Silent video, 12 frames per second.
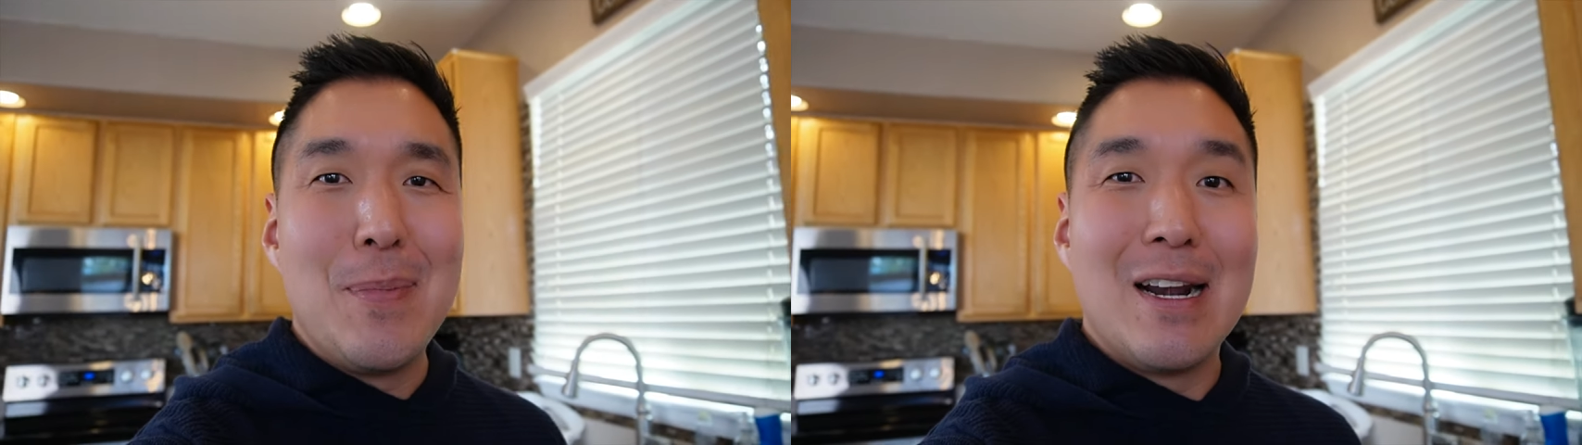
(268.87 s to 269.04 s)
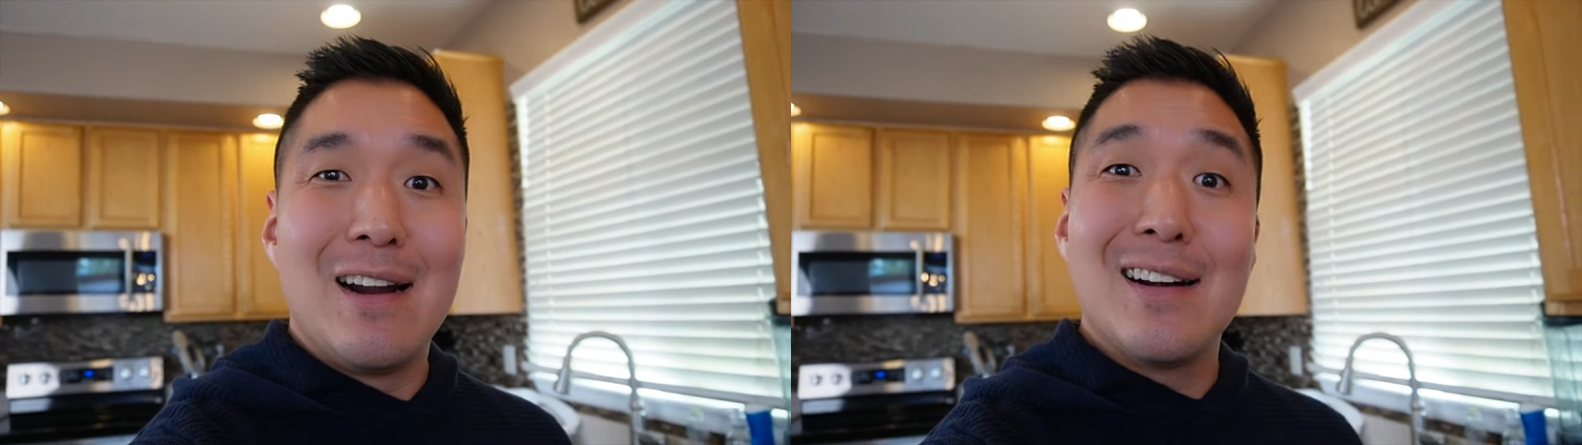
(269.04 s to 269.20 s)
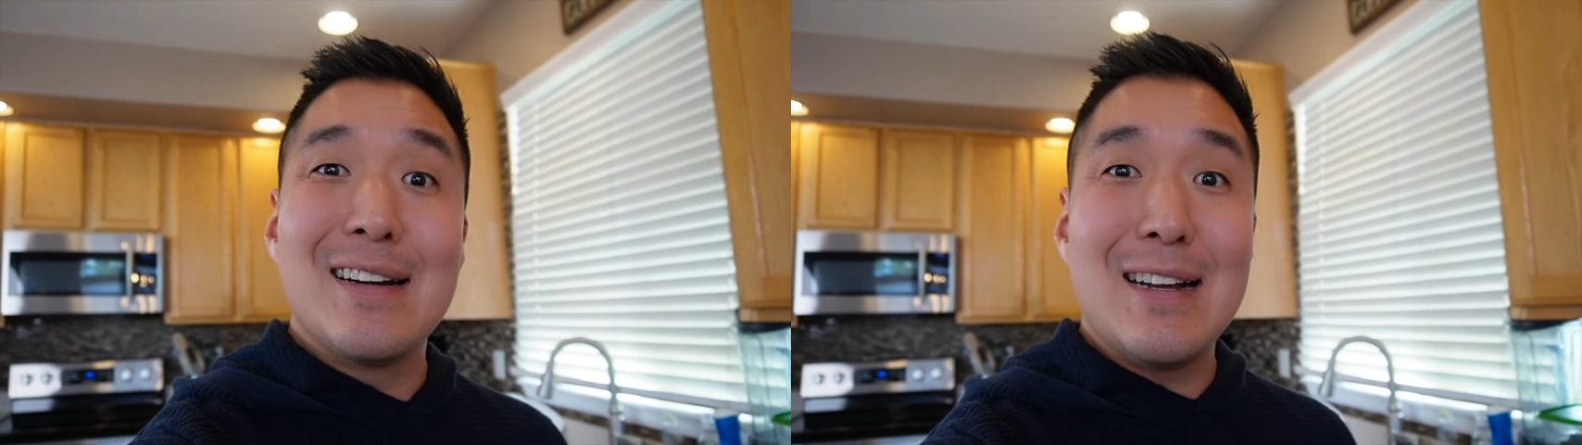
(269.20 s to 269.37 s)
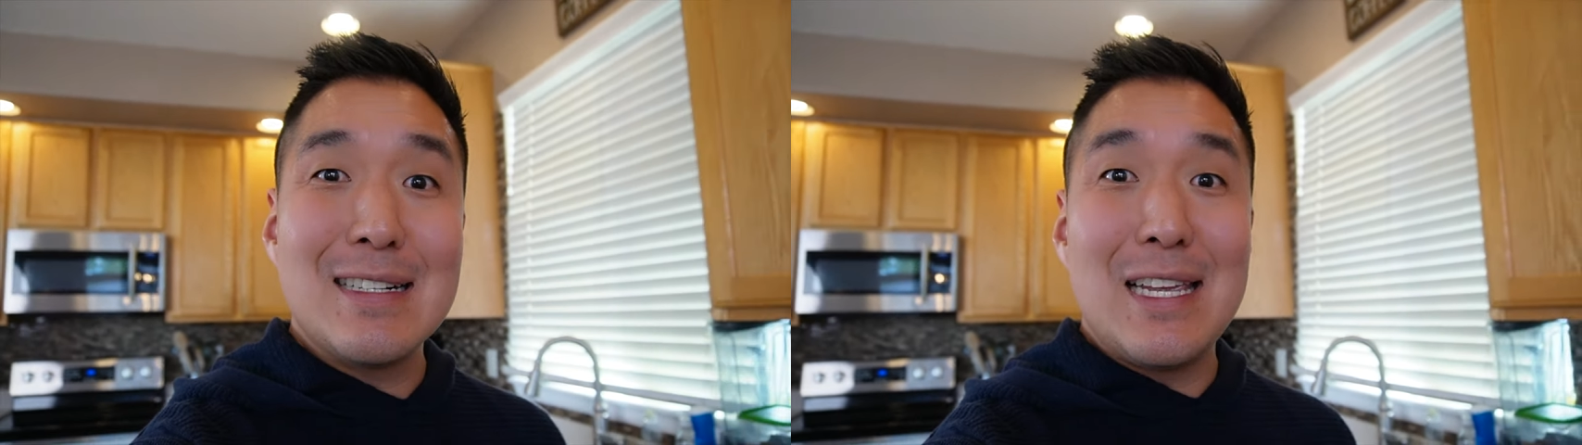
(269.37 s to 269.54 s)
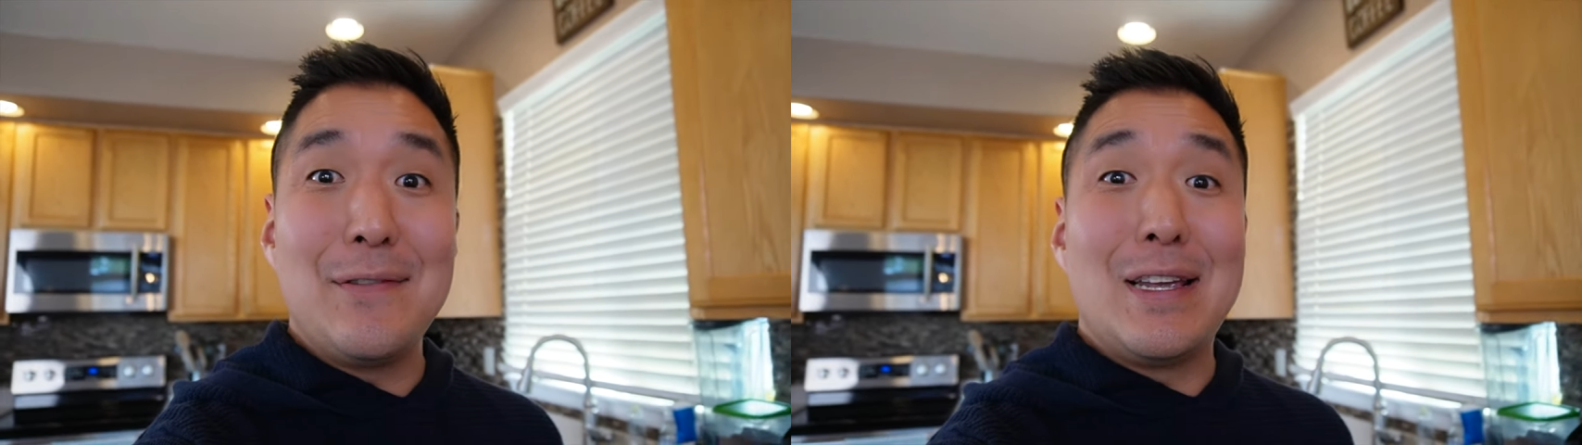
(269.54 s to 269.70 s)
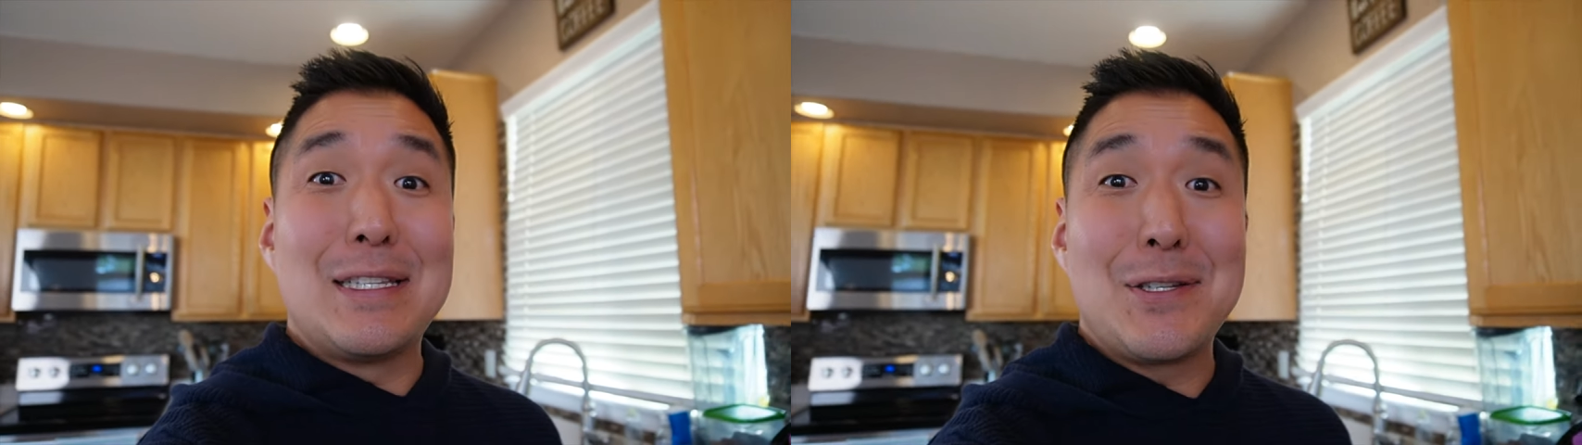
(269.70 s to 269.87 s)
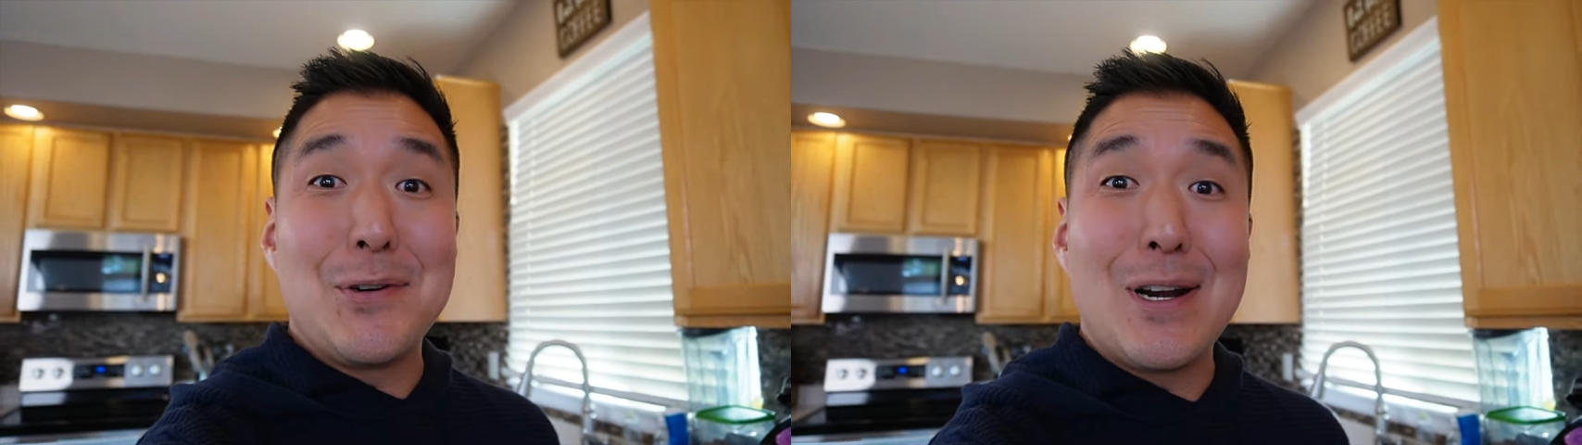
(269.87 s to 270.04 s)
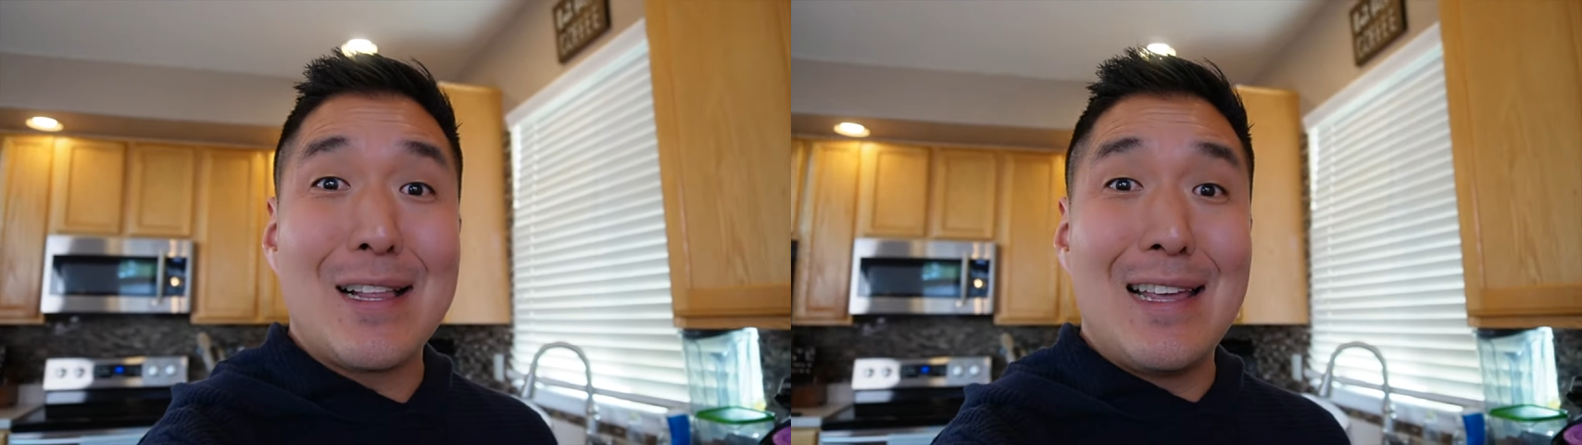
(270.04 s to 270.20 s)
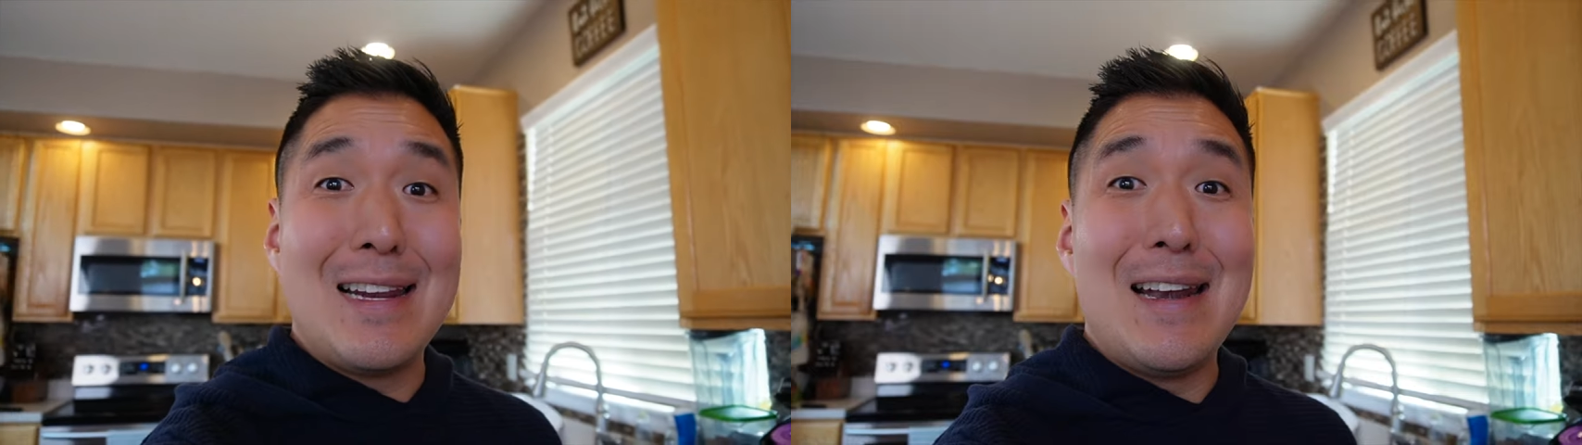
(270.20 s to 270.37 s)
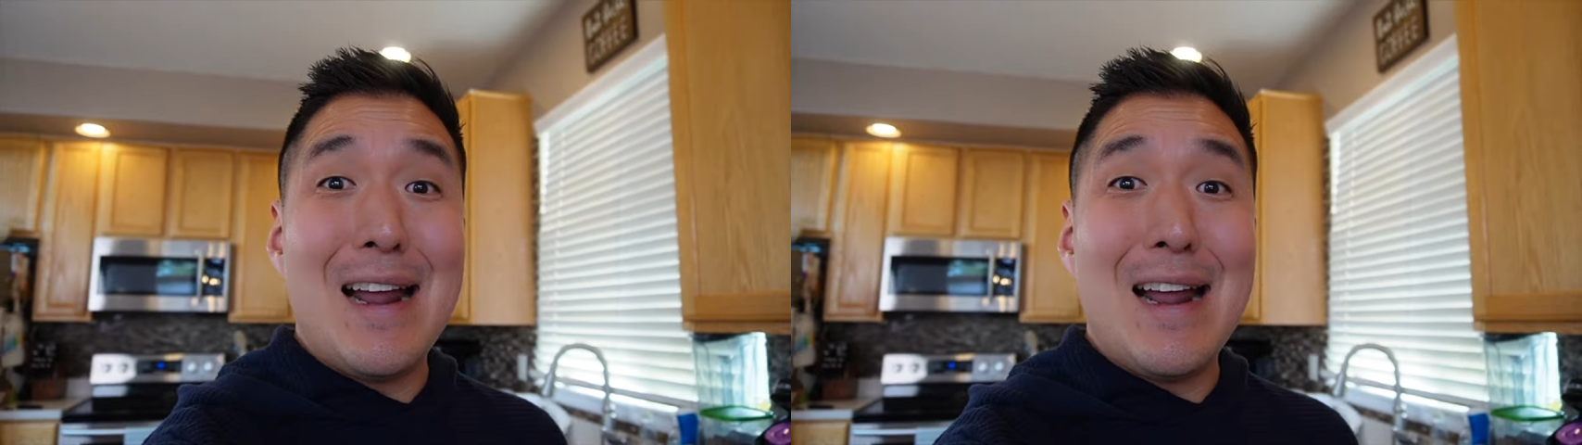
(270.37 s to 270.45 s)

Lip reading: but our dogs have historically